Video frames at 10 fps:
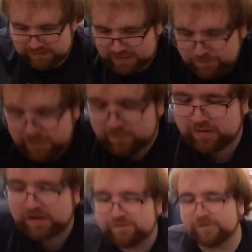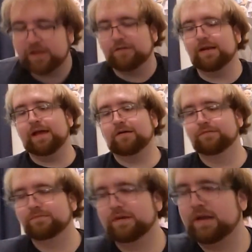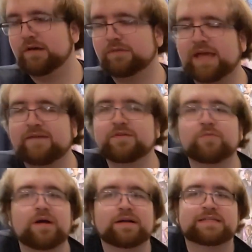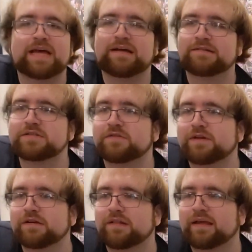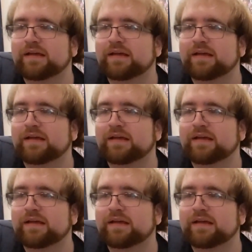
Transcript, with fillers: some people can figure it out. You know, Kevin Wachtell's over here